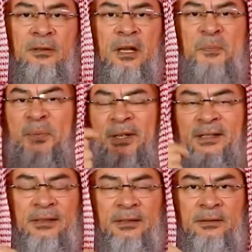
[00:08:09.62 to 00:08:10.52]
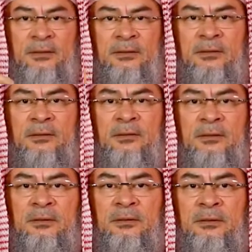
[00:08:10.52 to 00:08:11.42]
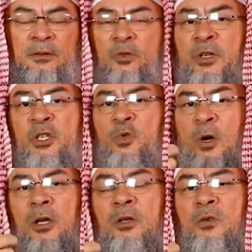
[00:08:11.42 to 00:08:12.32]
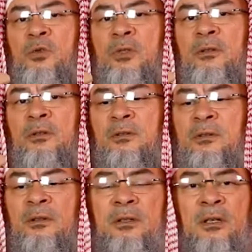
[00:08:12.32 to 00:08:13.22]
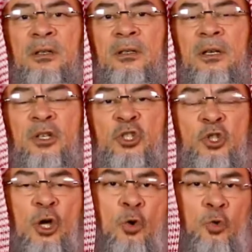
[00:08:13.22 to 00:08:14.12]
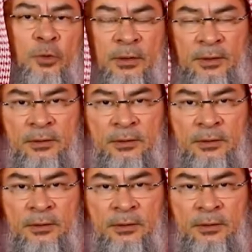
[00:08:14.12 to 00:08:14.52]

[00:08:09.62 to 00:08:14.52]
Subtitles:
a pill, or he swallows a stone,